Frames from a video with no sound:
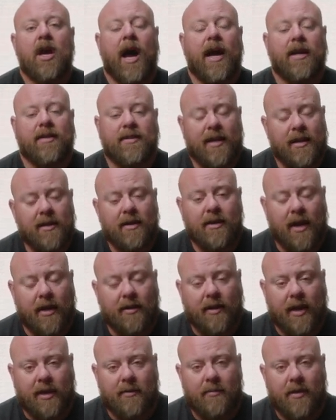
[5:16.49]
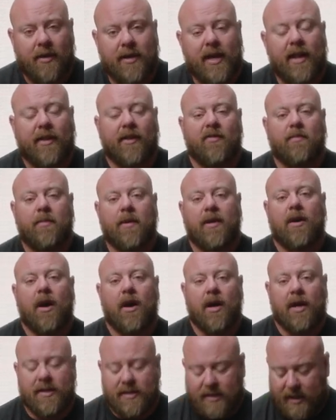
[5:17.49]
I tend to not like them on the deadlift
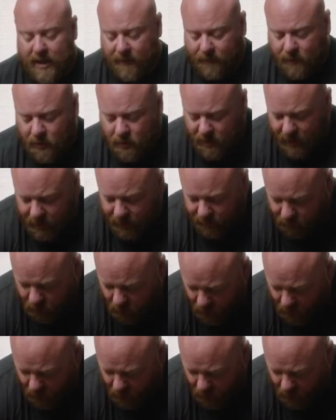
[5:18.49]
because if you deadlift